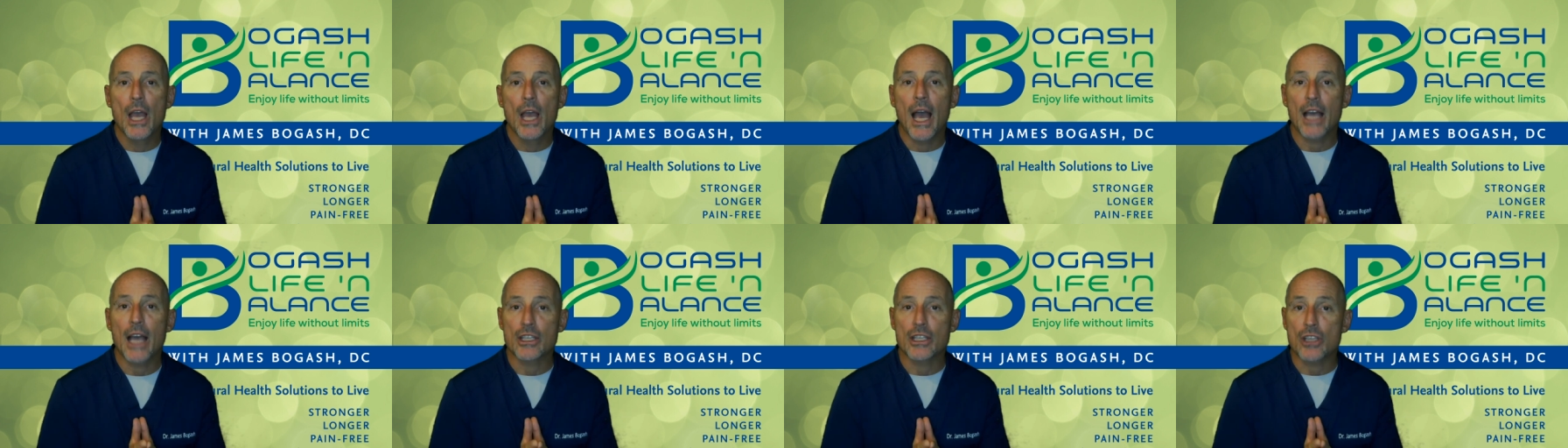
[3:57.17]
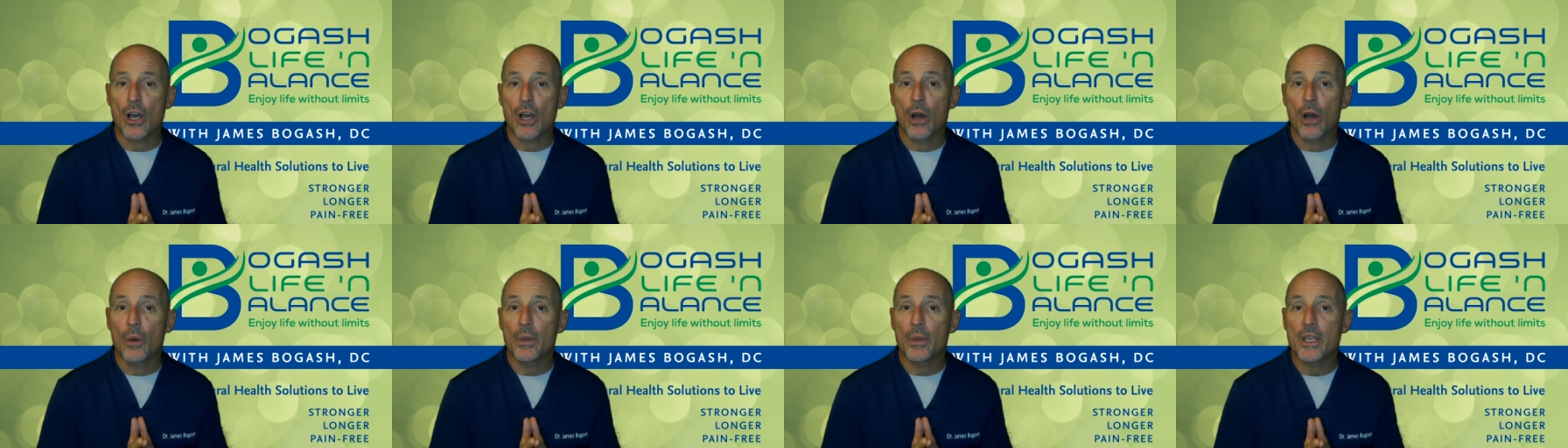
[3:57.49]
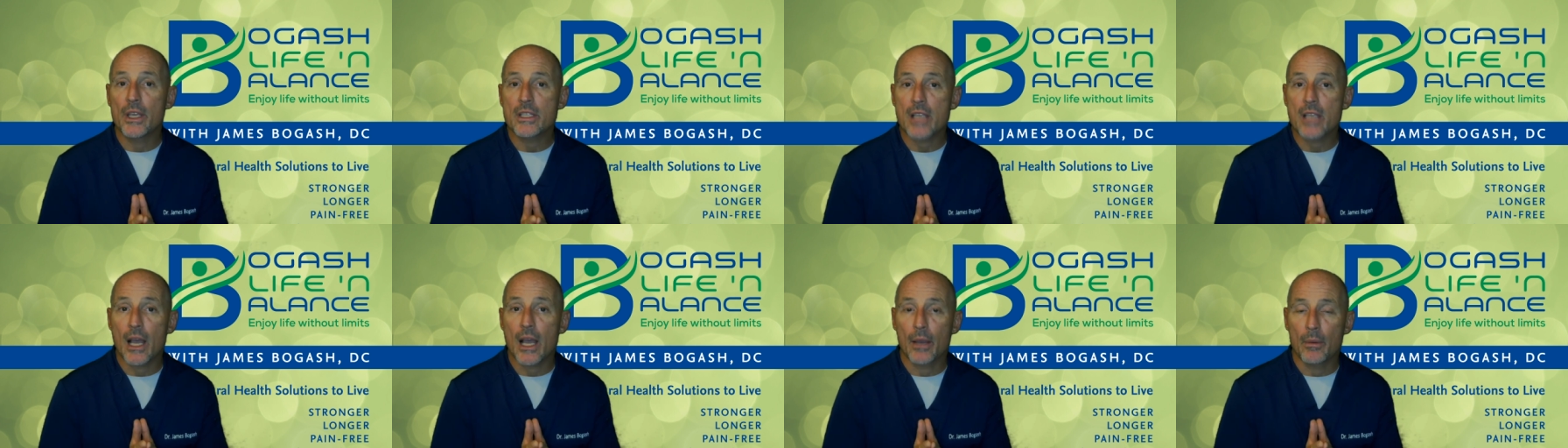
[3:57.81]
As
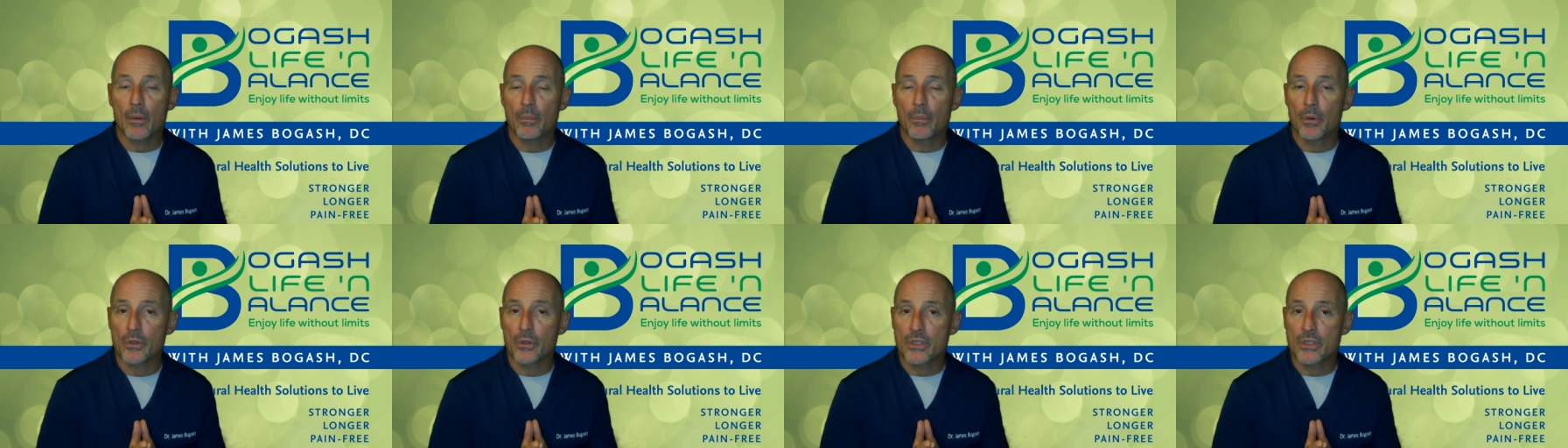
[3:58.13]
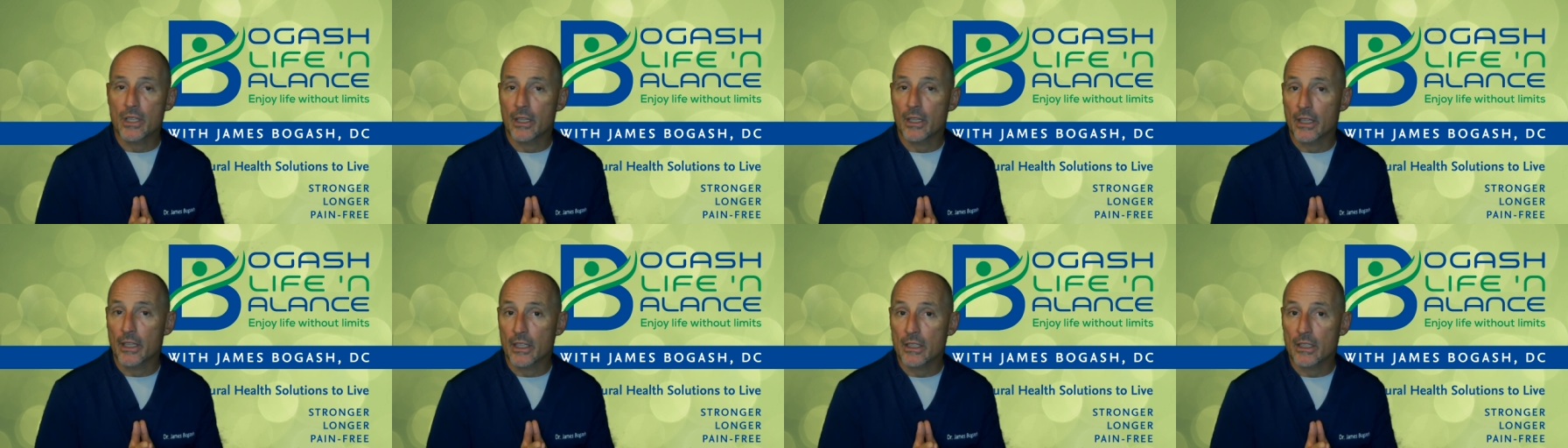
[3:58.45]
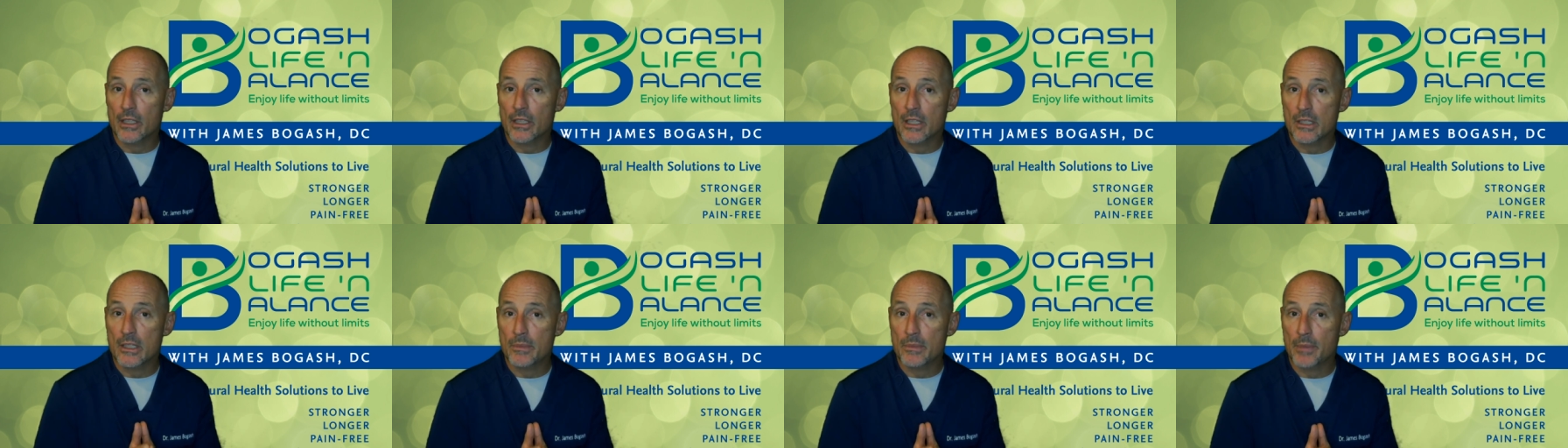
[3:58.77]
always, I will post a link
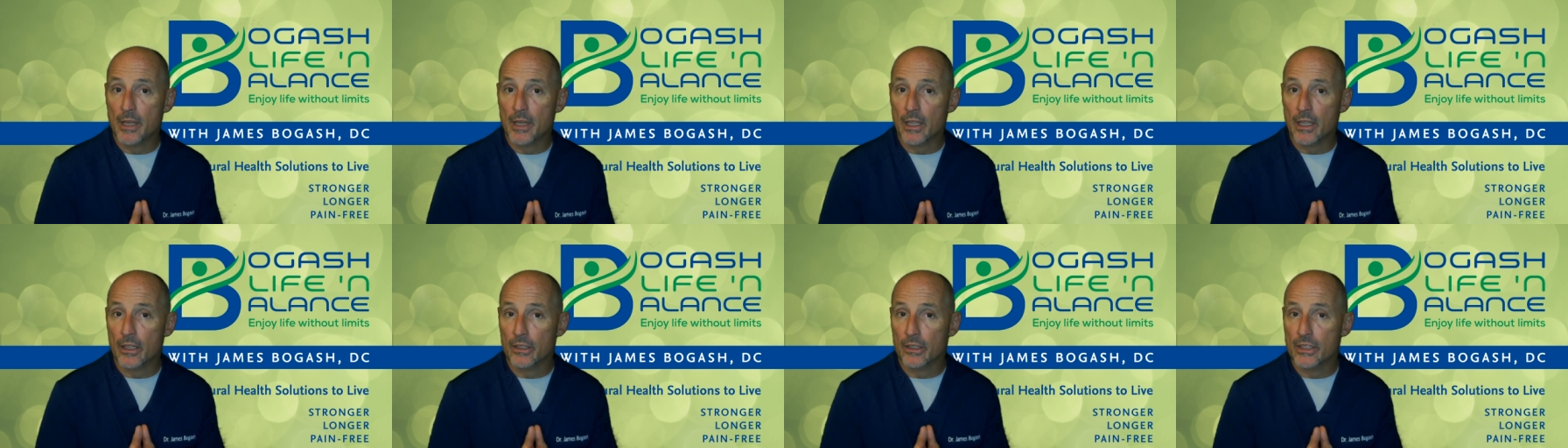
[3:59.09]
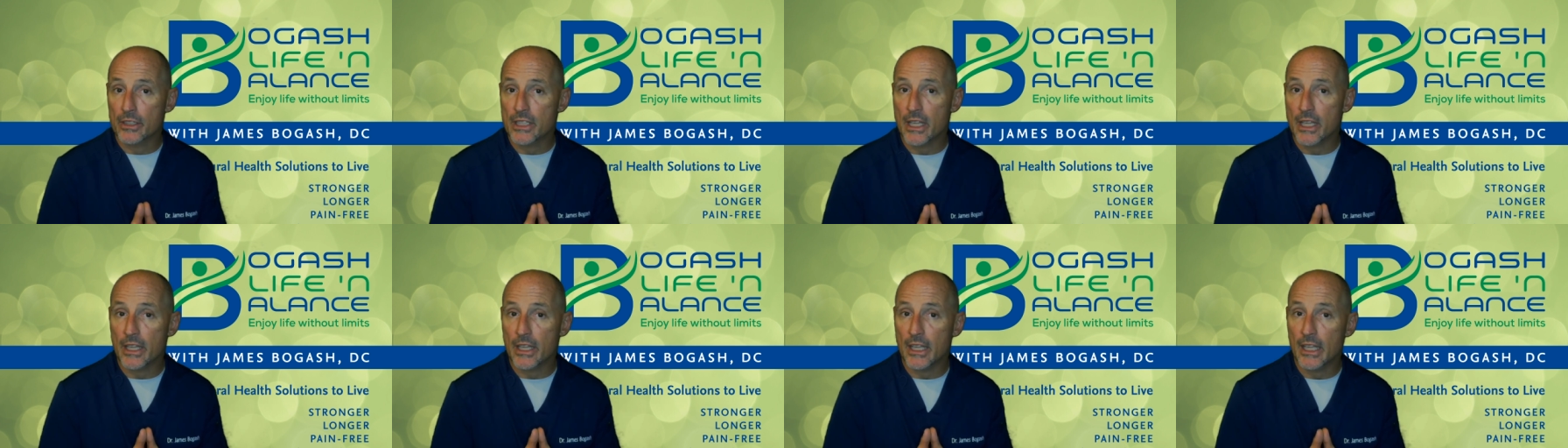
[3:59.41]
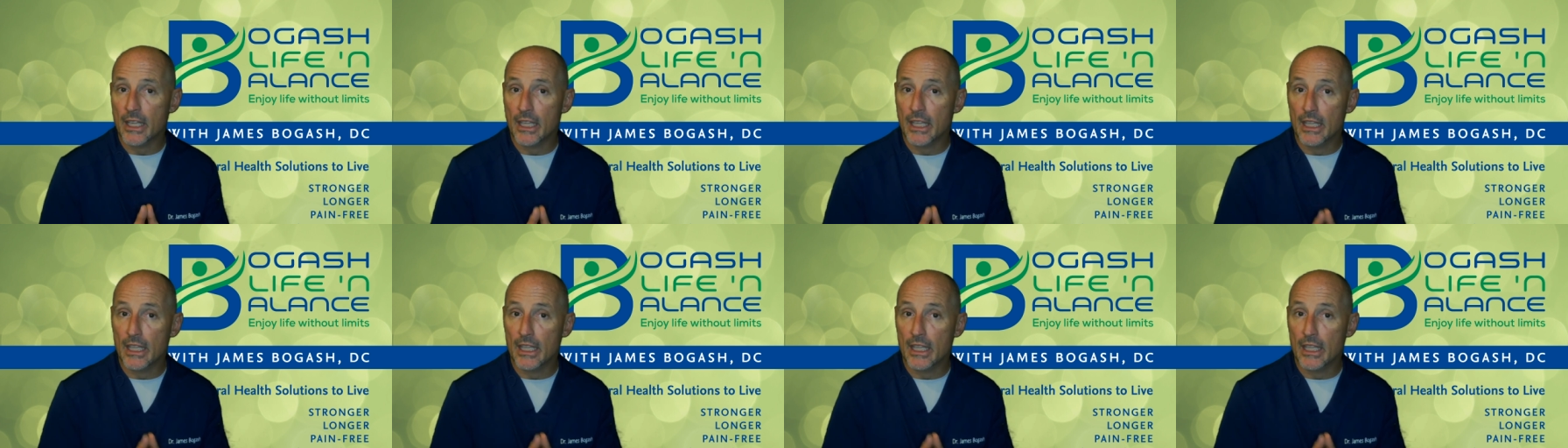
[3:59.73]
to this particular study